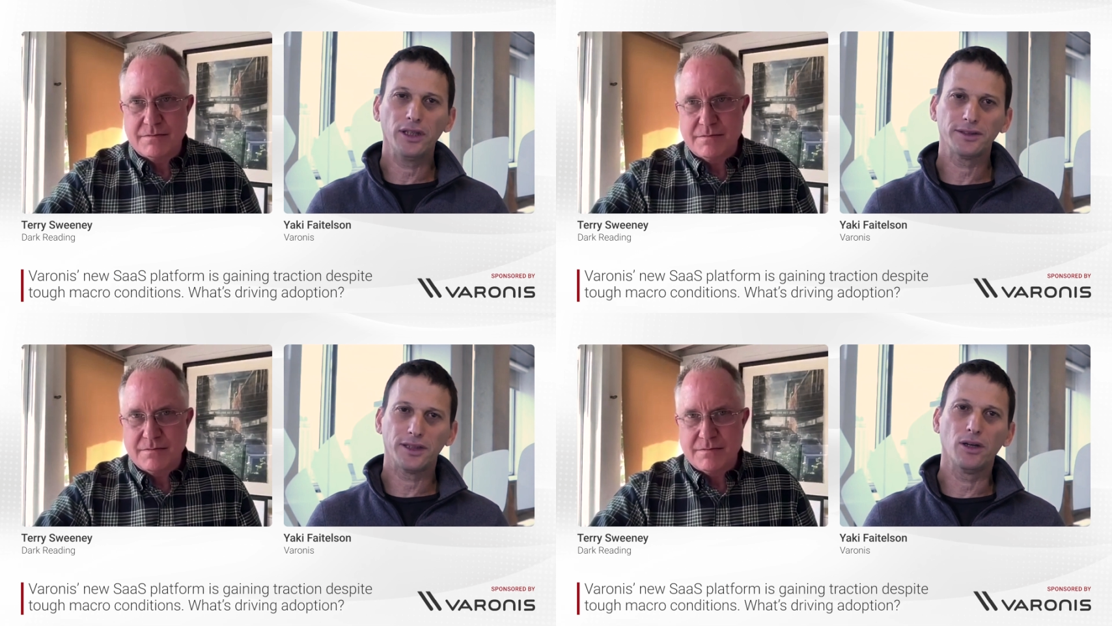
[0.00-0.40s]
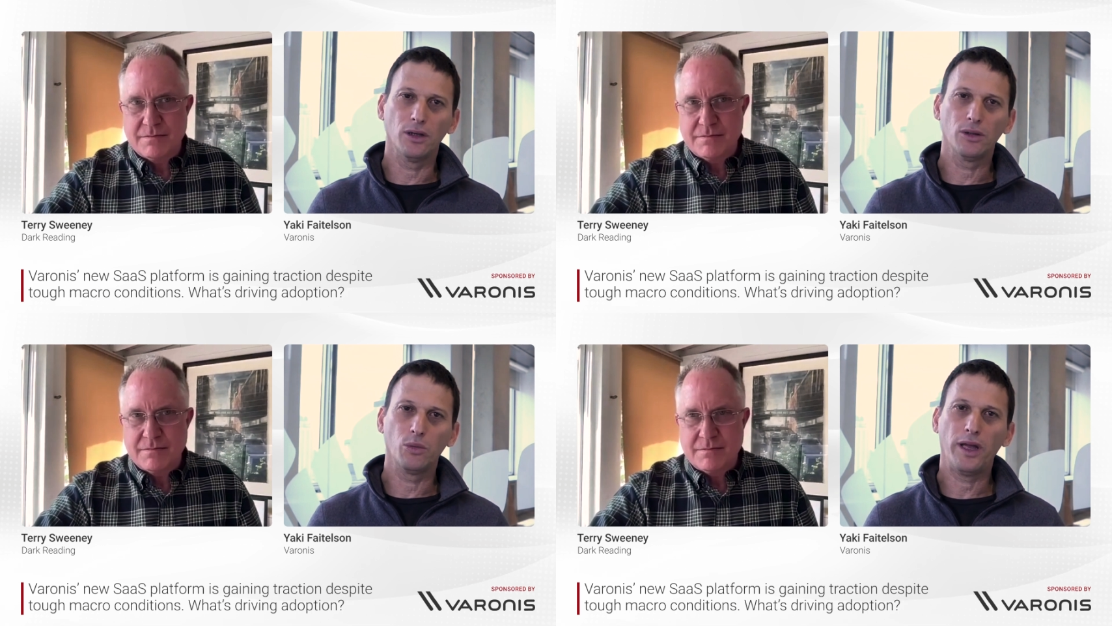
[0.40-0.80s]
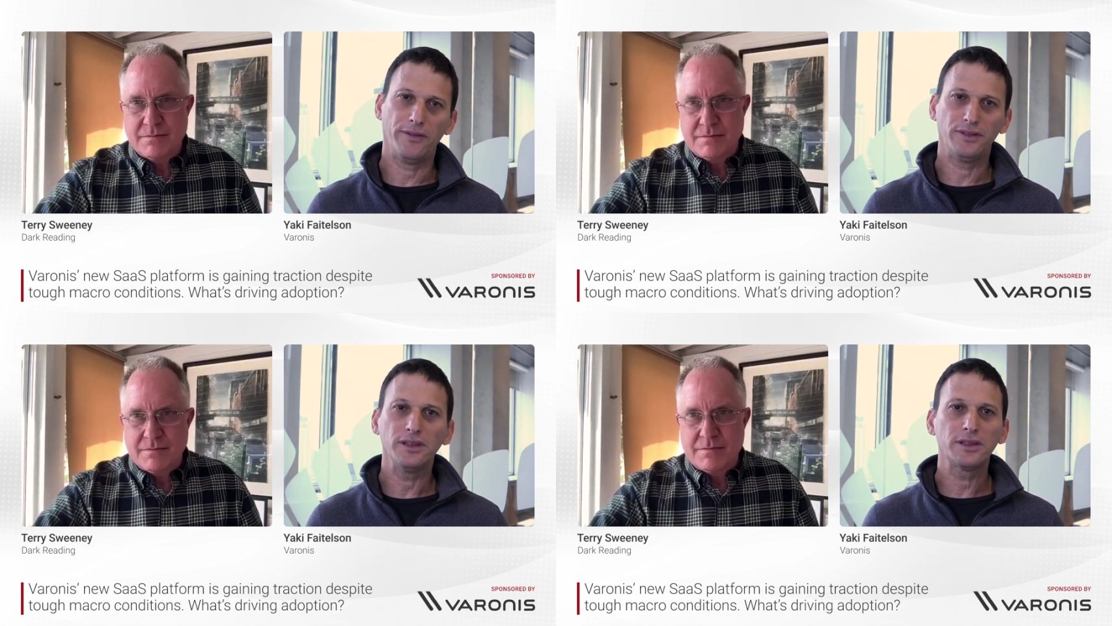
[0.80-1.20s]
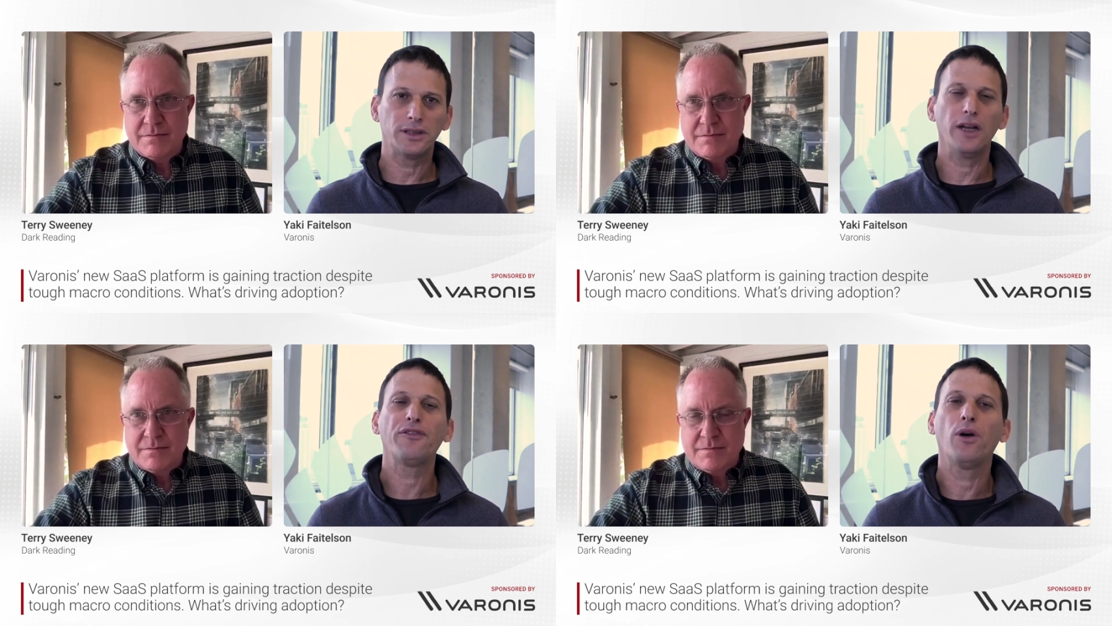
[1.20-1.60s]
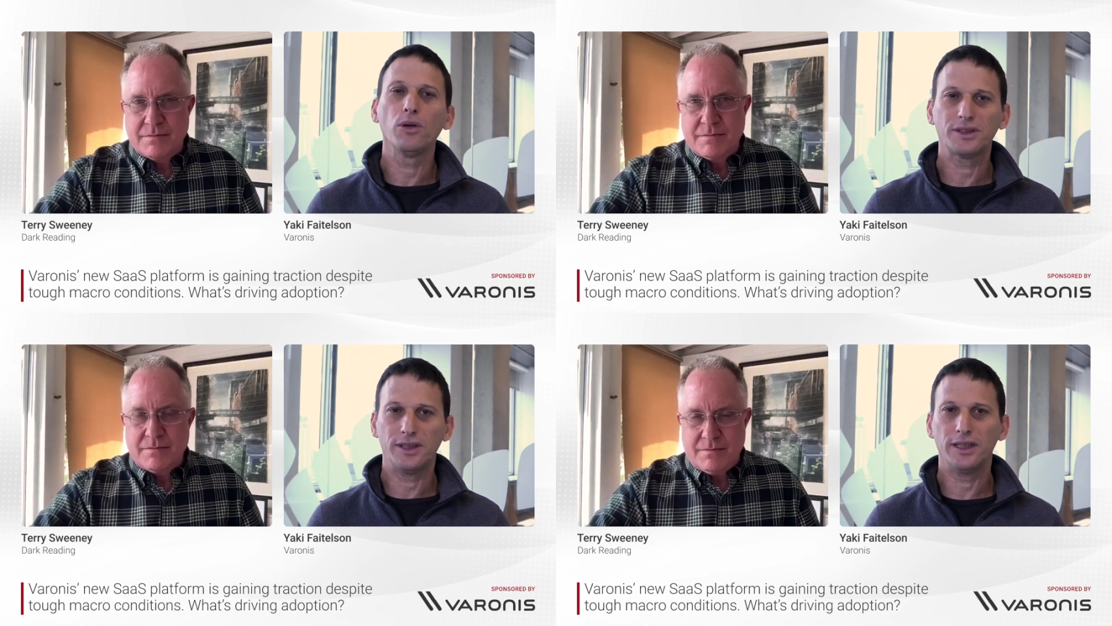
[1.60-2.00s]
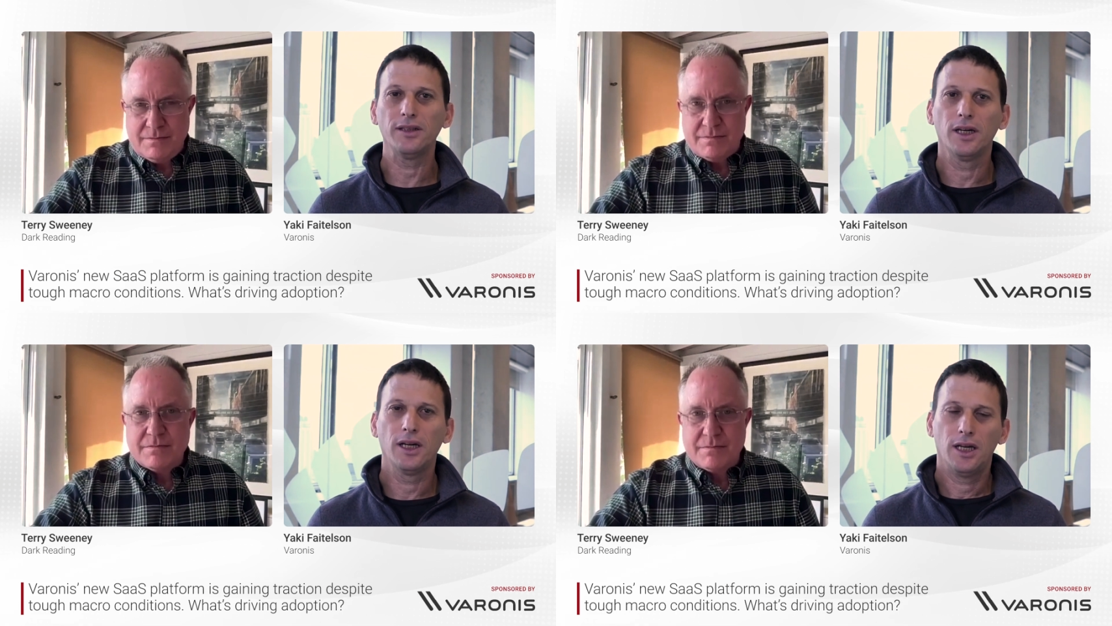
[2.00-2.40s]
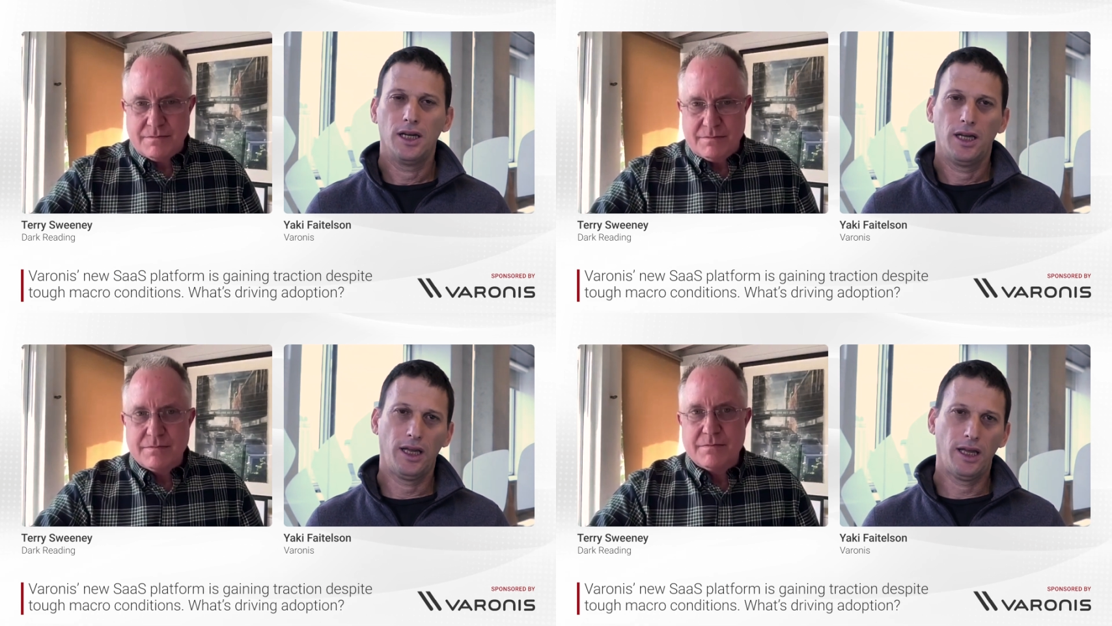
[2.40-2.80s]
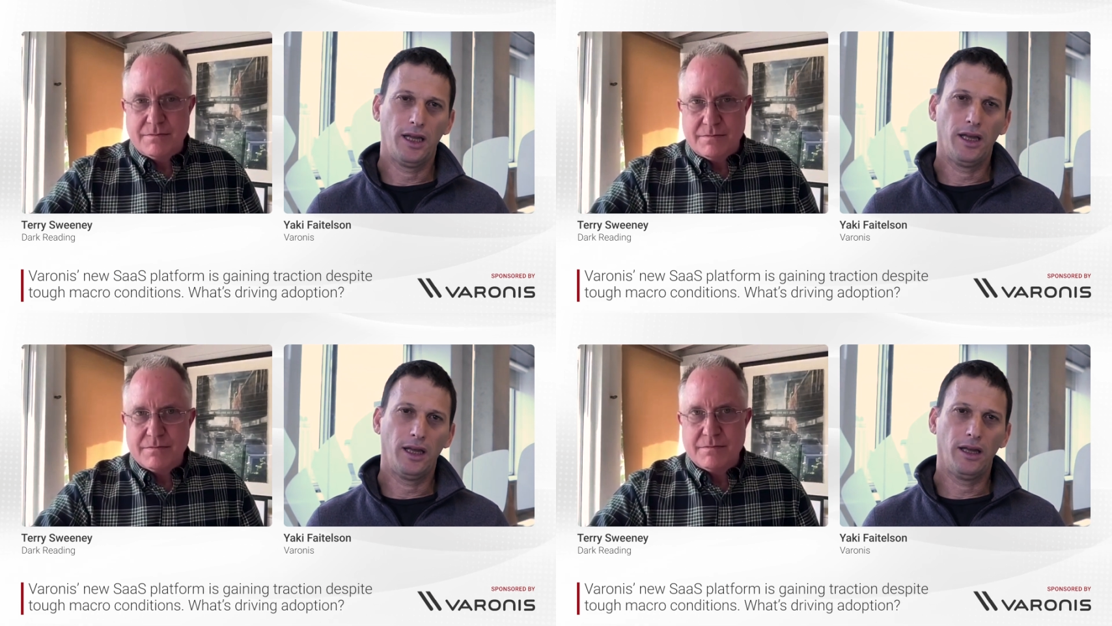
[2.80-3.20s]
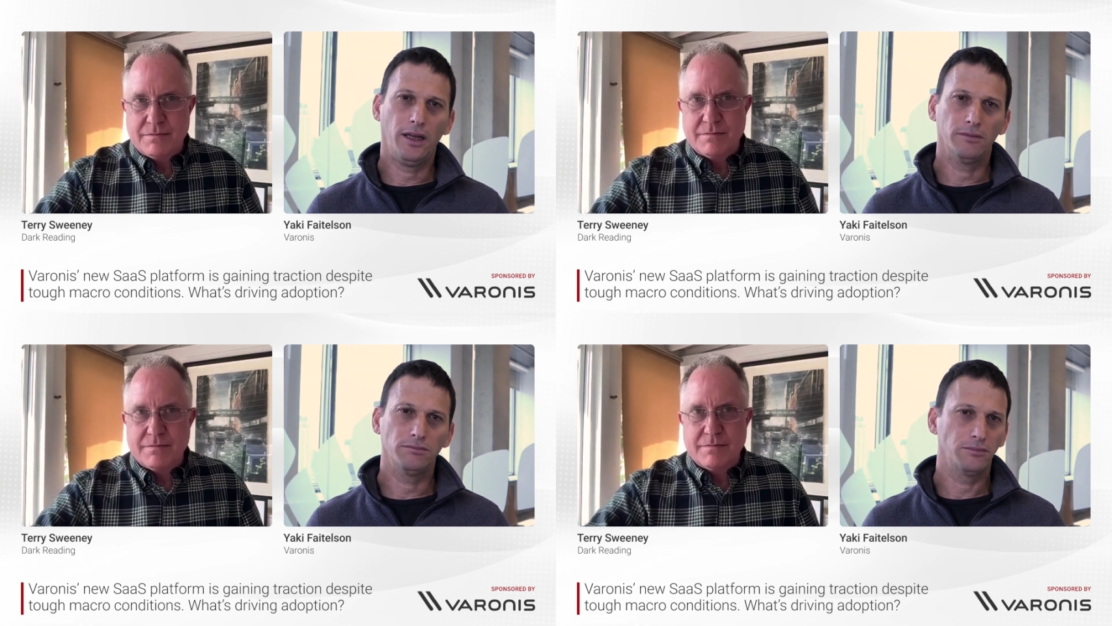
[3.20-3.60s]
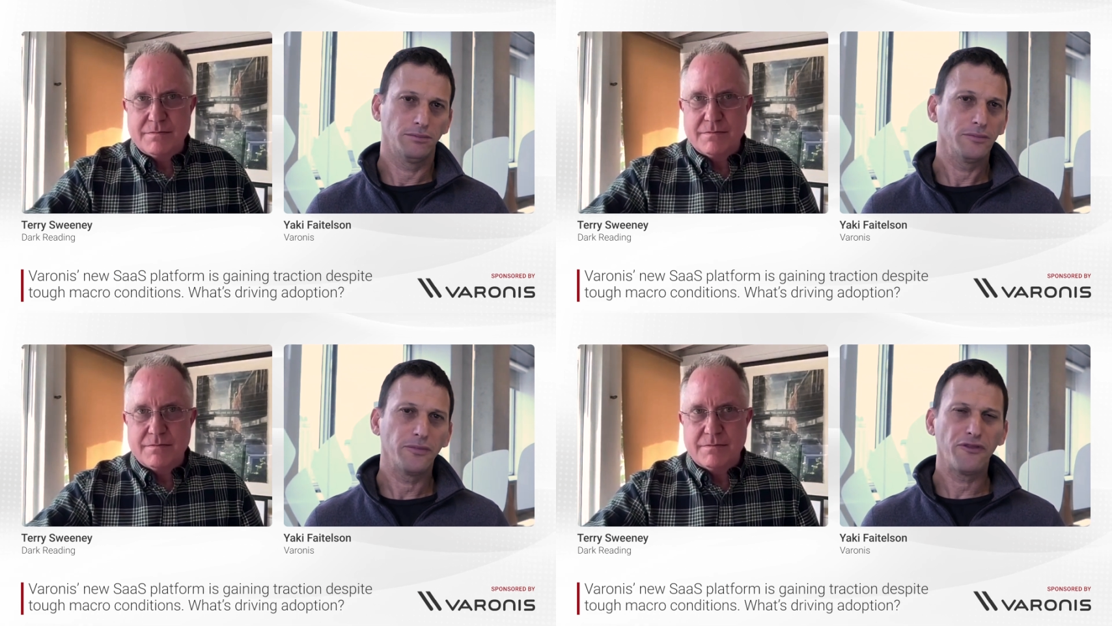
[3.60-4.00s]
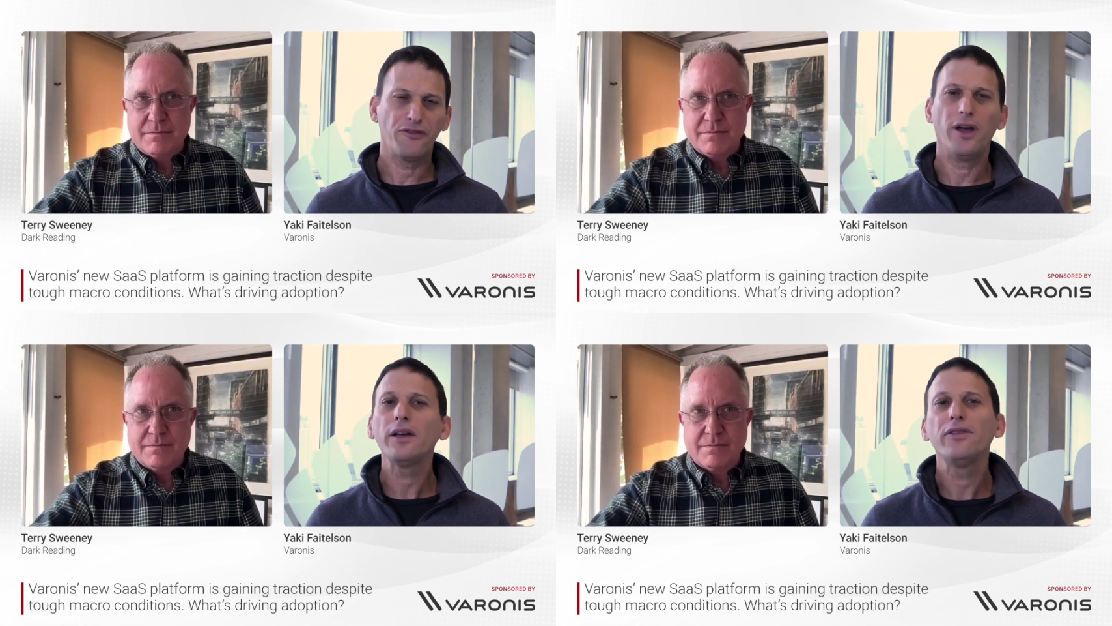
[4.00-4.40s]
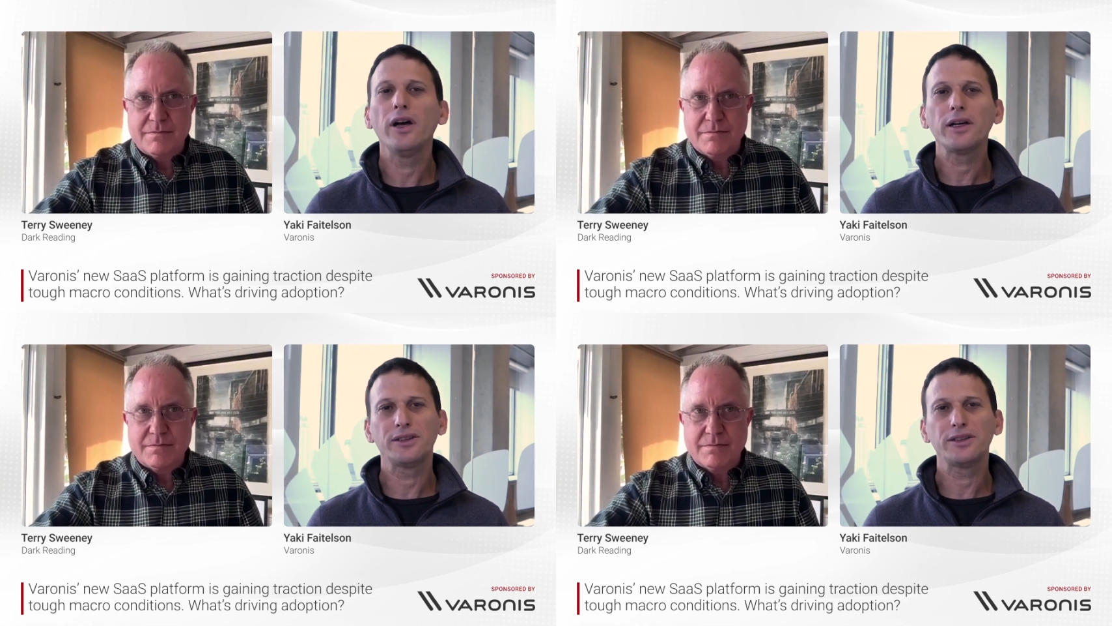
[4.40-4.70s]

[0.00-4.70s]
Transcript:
Speaker 1: years ago. We have this self-hosted, uh, very very